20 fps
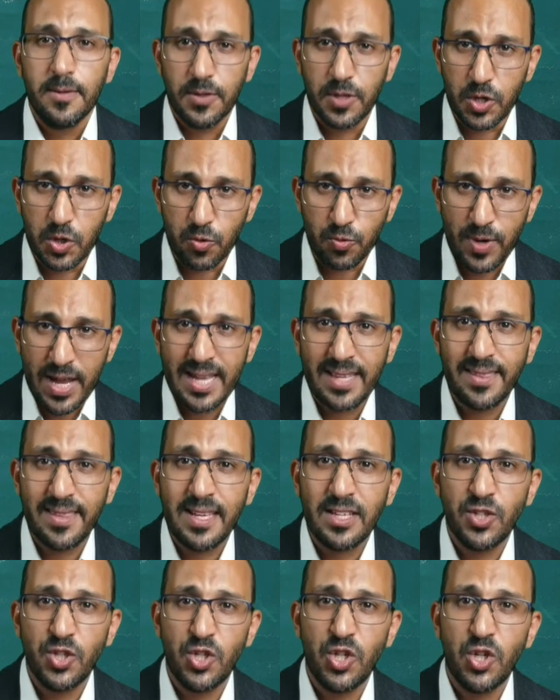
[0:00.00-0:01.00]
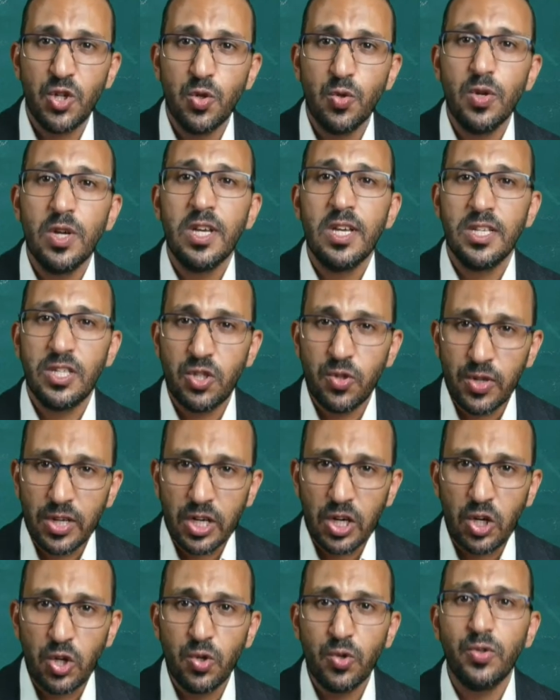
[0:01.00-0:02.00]
The correct thing to do is to
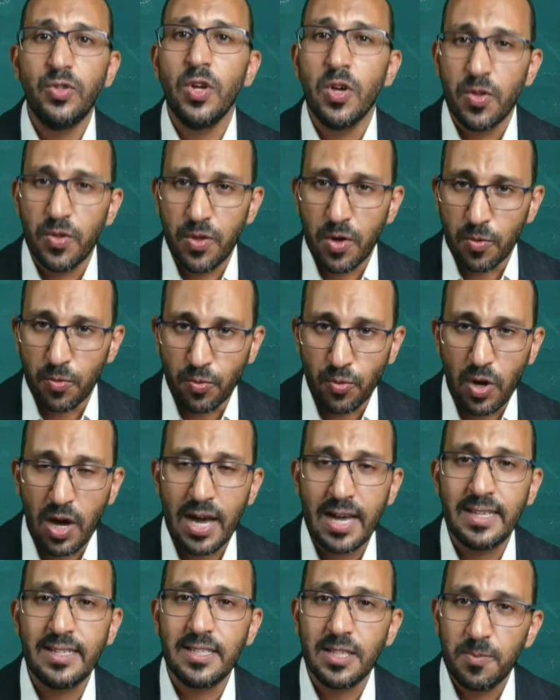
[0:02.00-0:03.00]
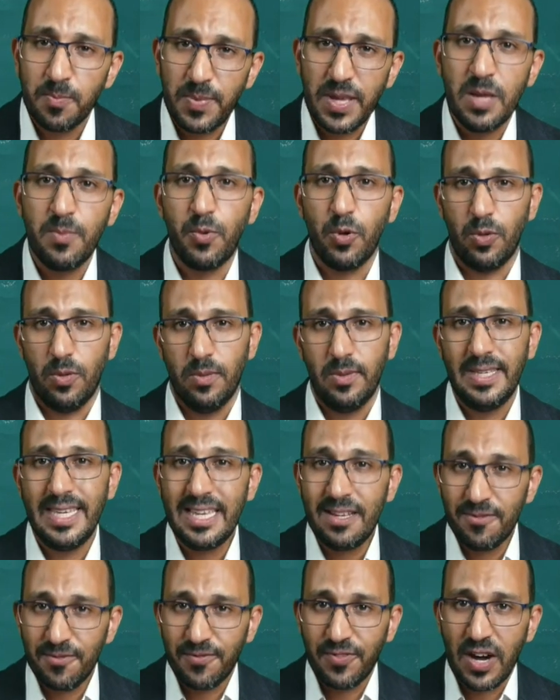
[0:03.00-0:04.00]
include the right people.
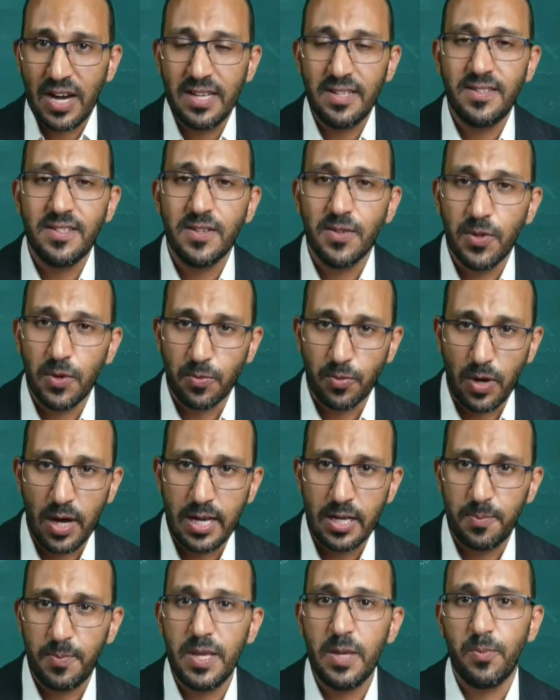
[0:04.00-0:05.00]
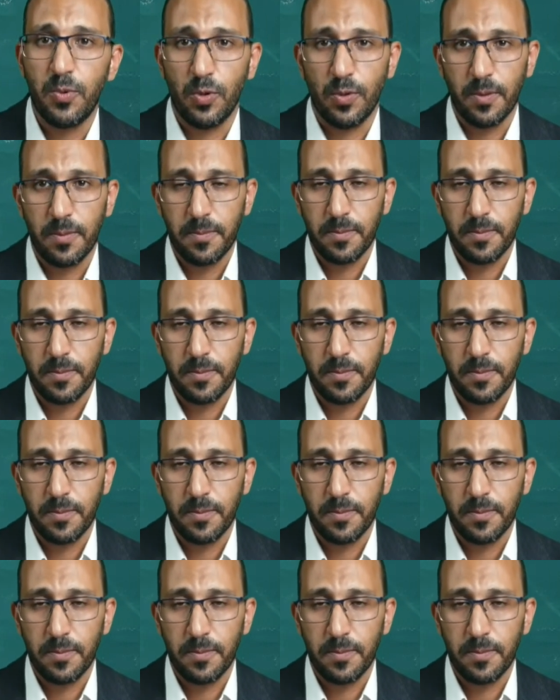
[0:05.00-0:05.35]
Invite the right people.